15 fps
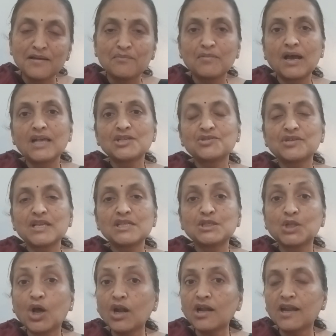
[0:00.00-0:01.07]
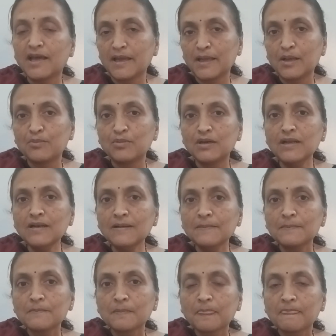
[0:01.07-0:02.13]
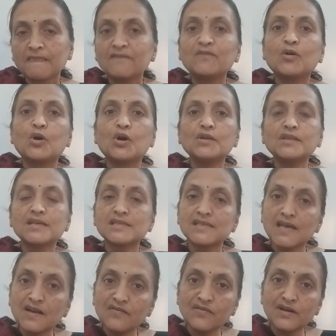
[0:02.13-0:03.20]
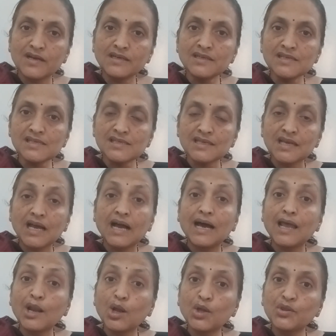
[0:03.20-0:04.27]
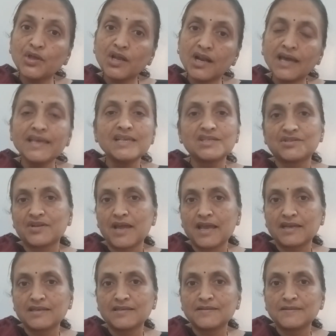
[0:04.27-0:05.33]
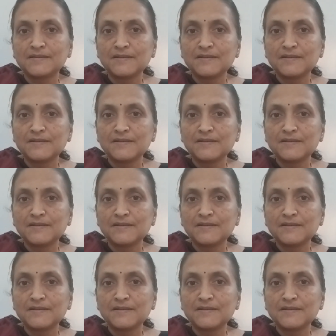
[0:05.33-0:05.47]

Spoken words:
Master is not liable for the servant's unauthorized act.